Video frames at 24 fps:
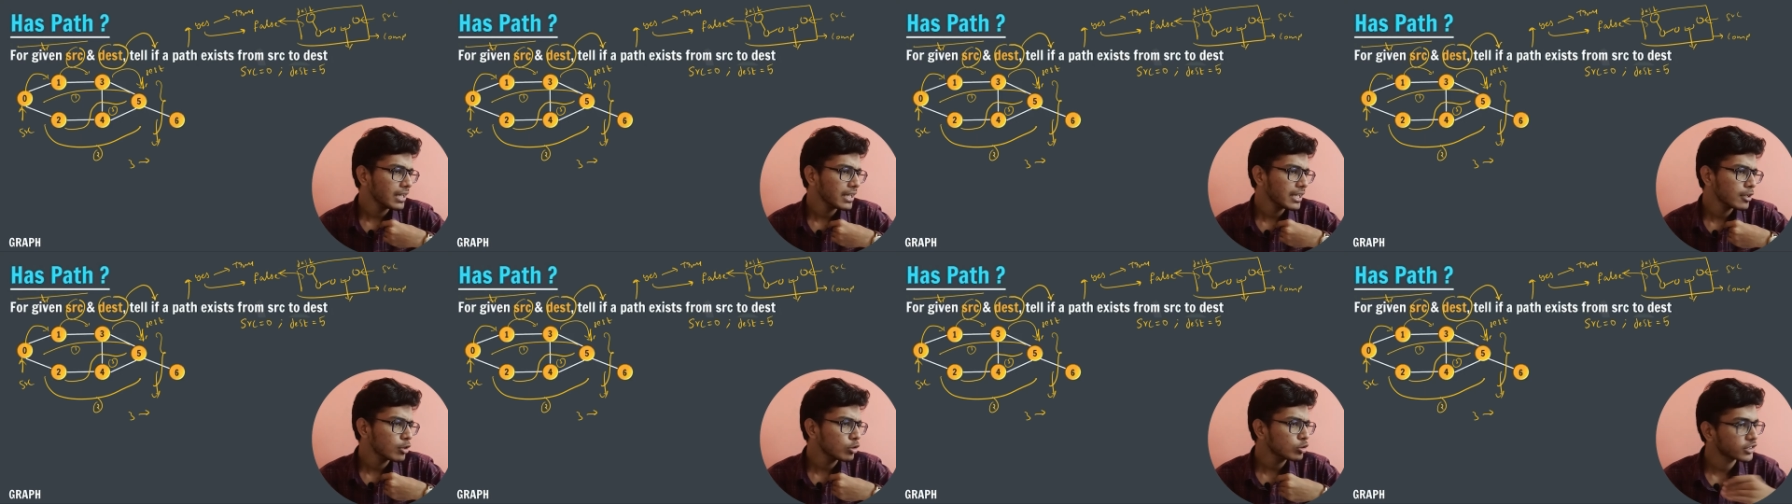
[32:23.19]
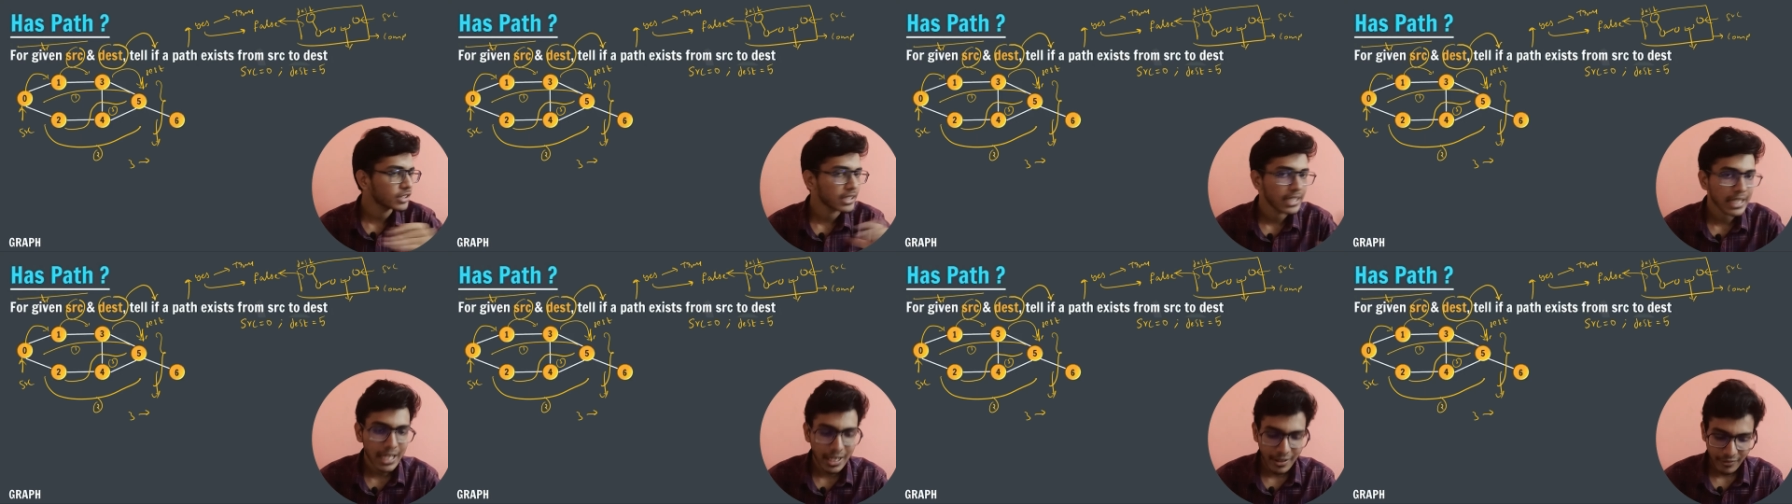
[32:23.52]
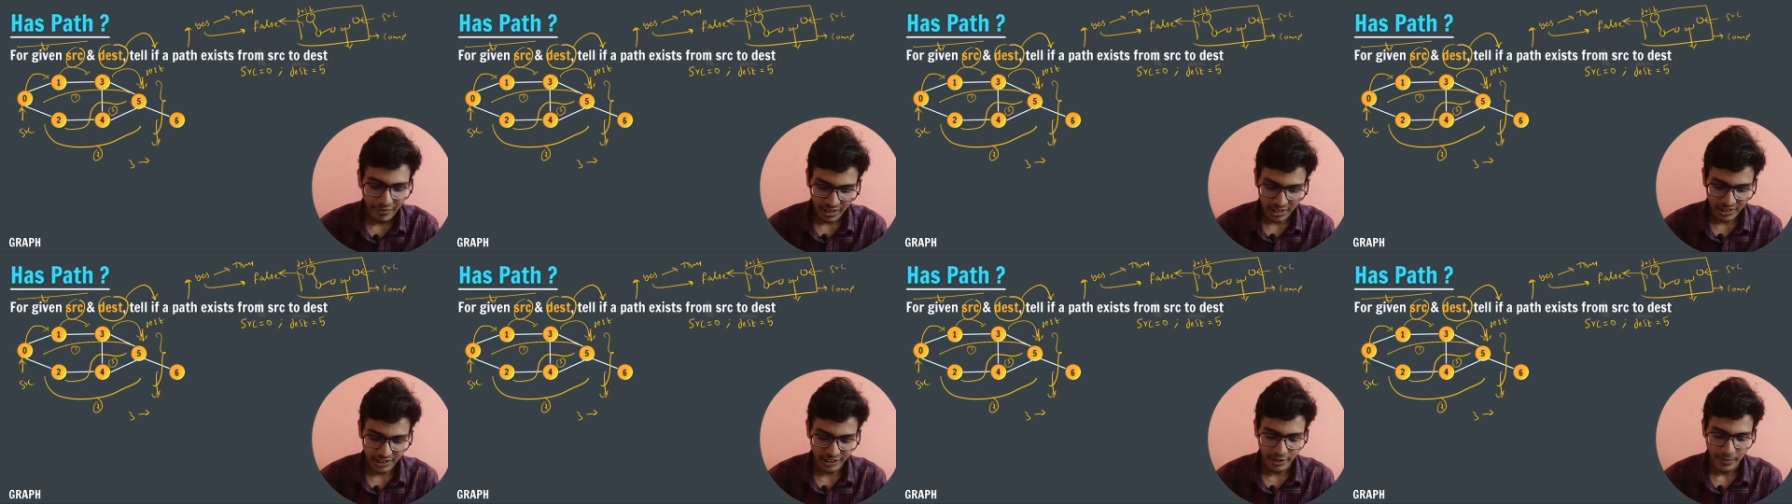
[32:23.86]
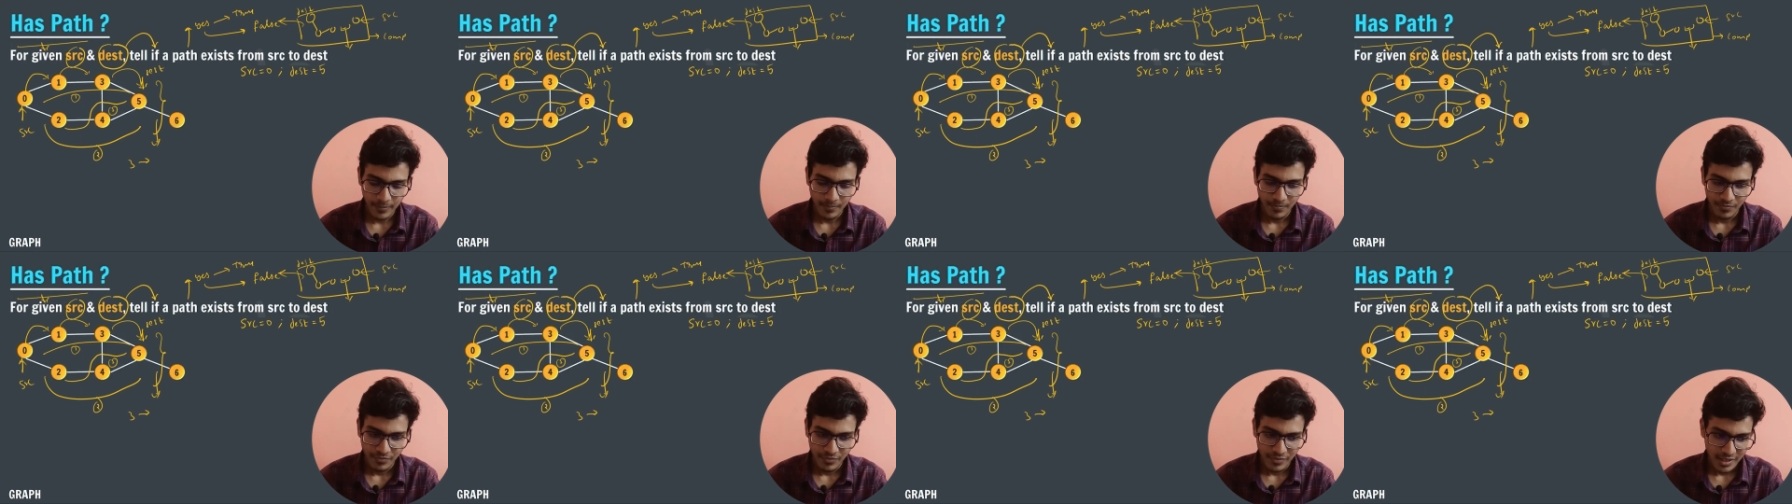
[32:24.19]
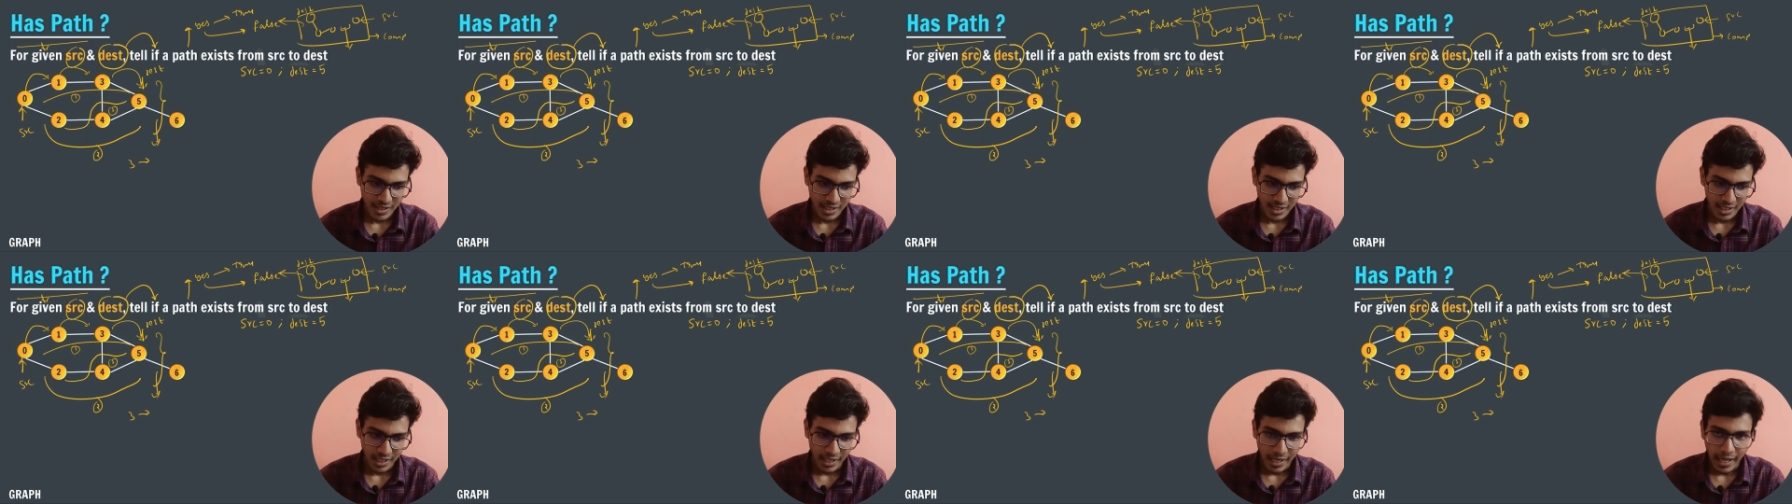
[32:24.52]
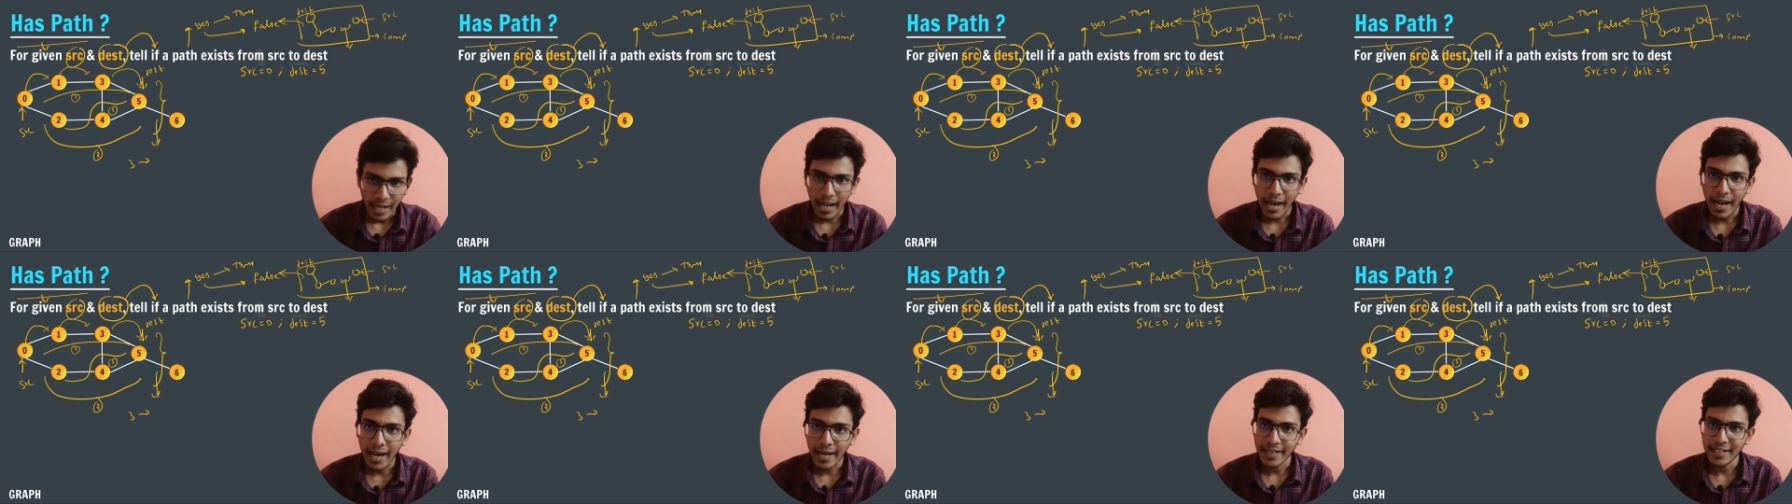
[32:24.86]
use DFS
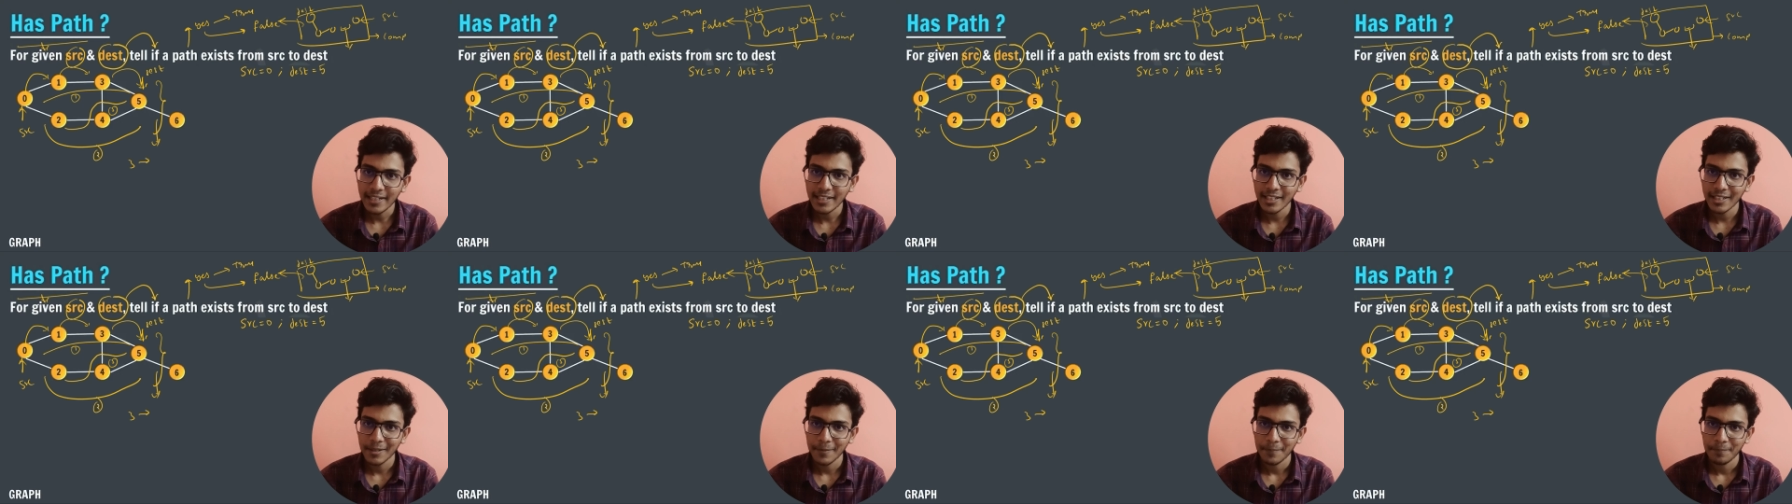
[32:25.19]
and